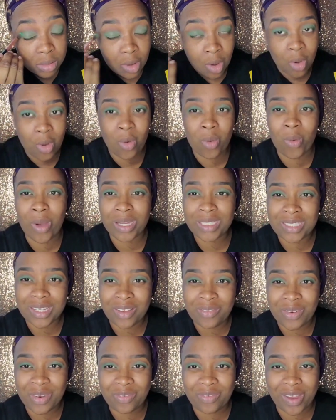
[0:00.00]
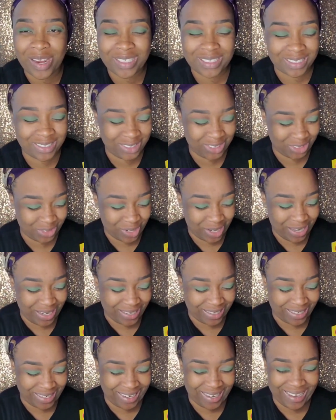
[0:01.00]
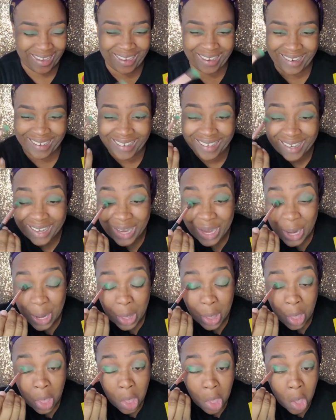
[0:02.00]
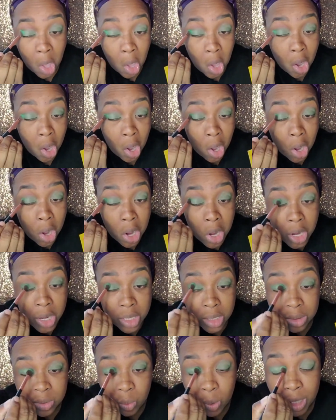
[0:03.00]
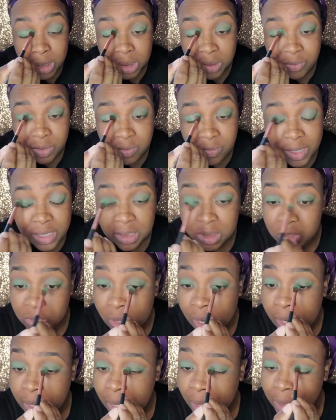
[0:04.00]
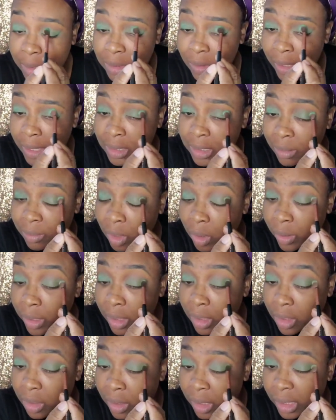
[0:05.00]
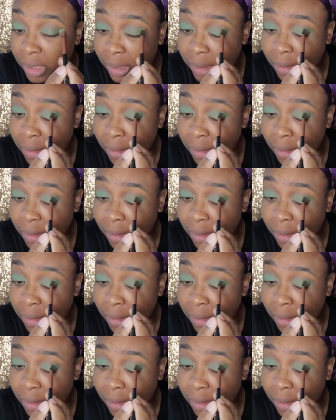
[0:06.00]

wash off your face and try again. You just wash off your face and try again. So I guess I'm going green.